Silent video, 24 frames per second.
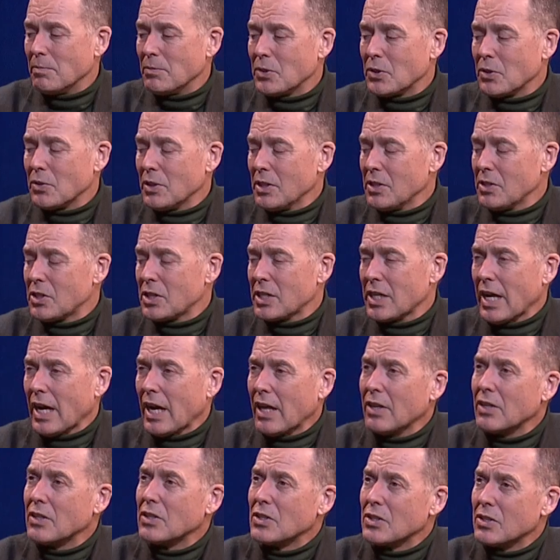So these
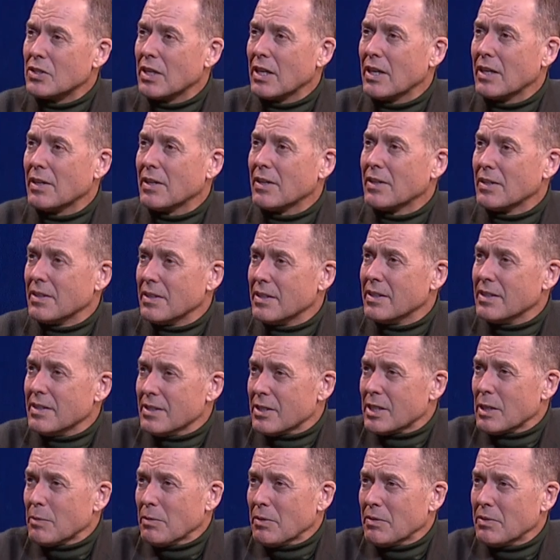challenge
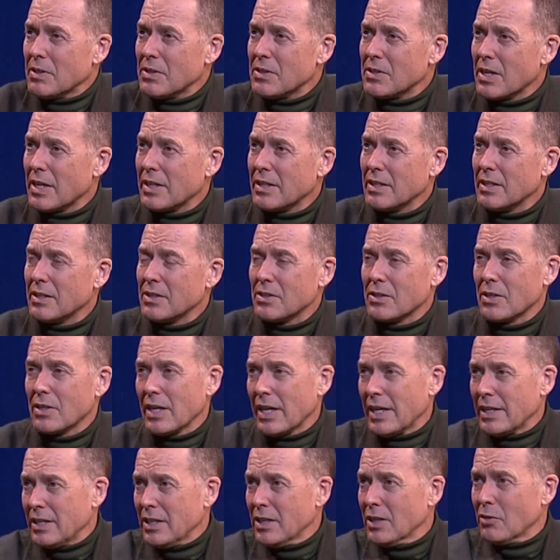some of these ideas. The
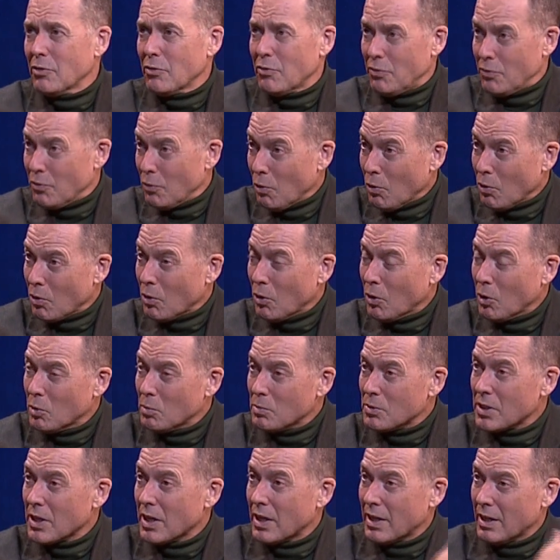idea of 4
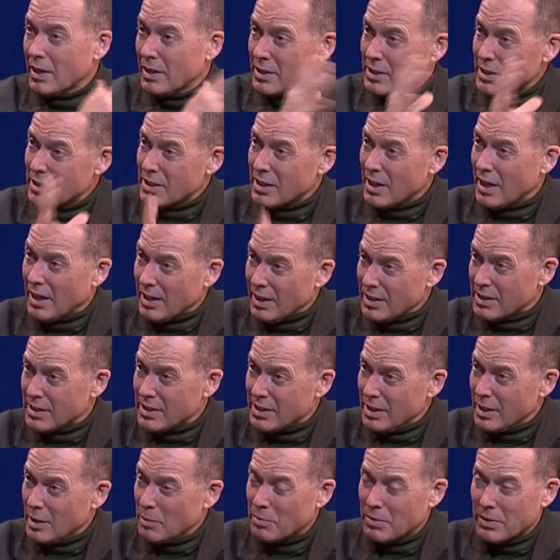homes on a
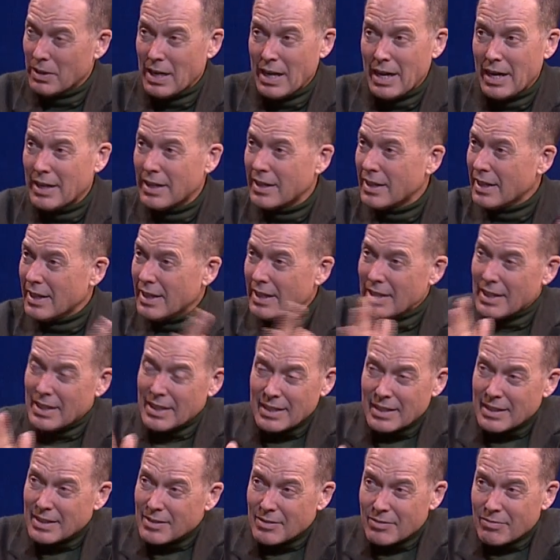city plot,
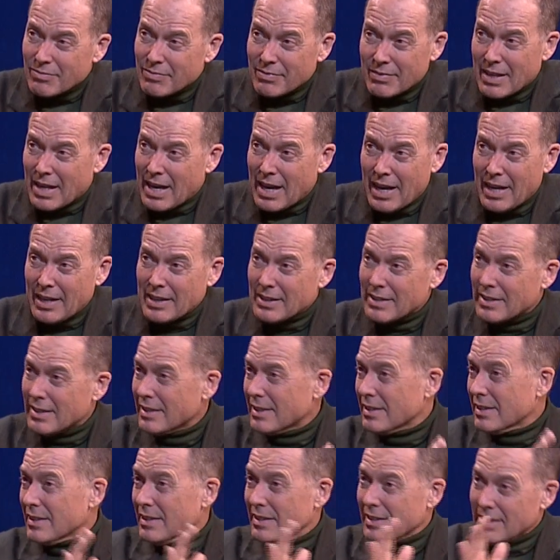not
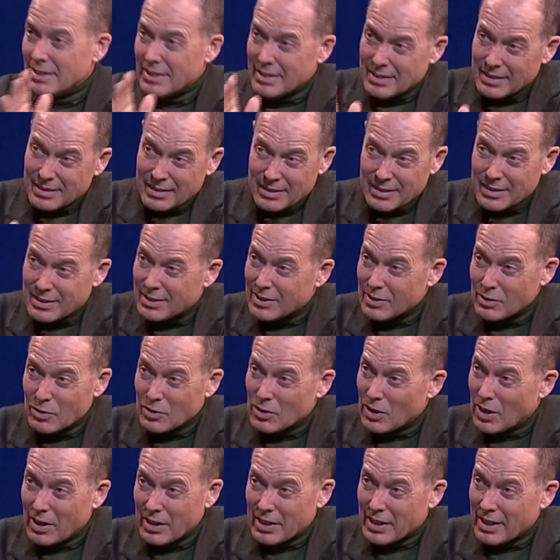
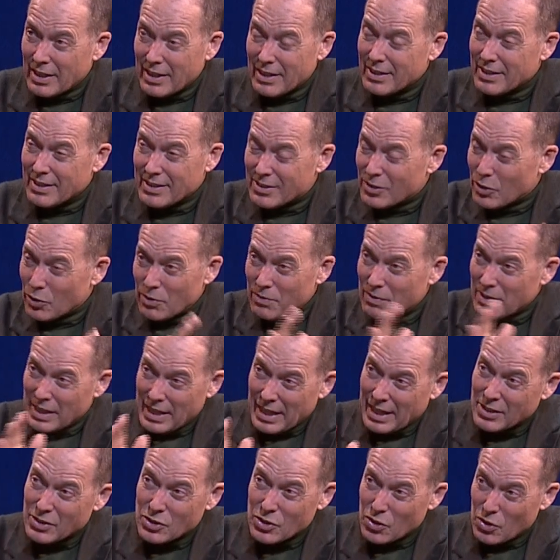it's sort of
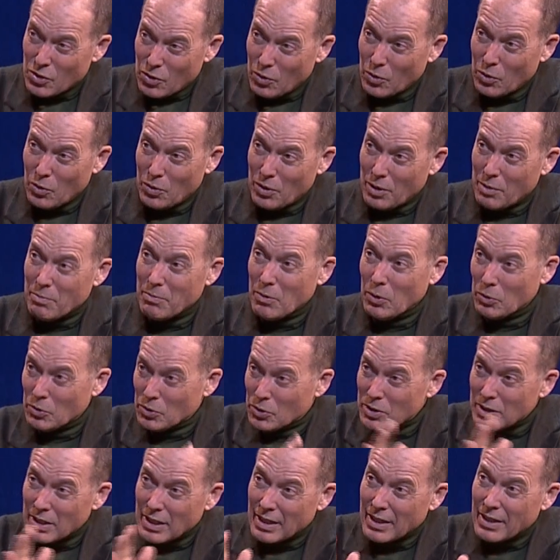against code in
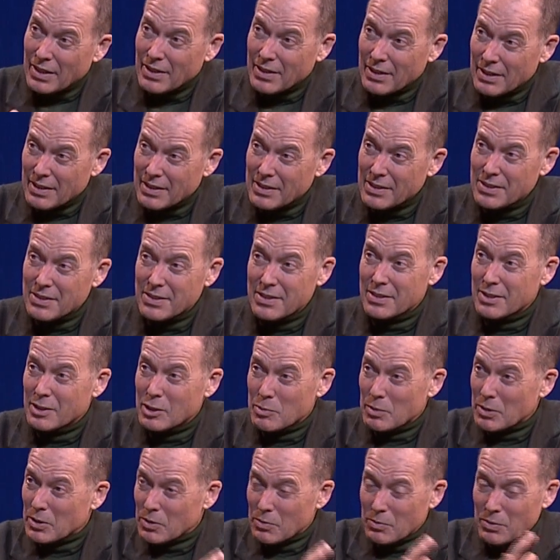most areas,
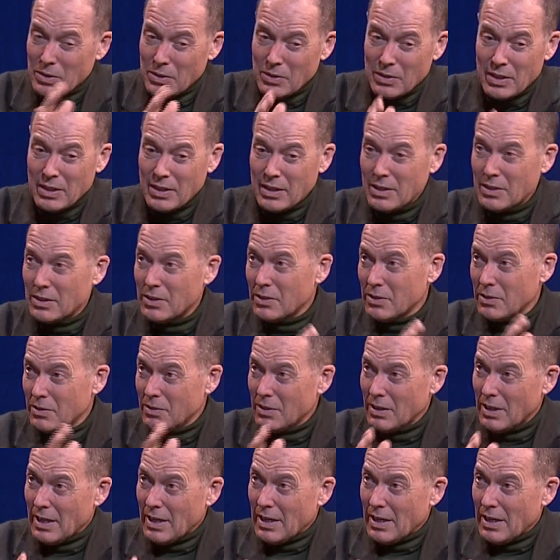especially when you get into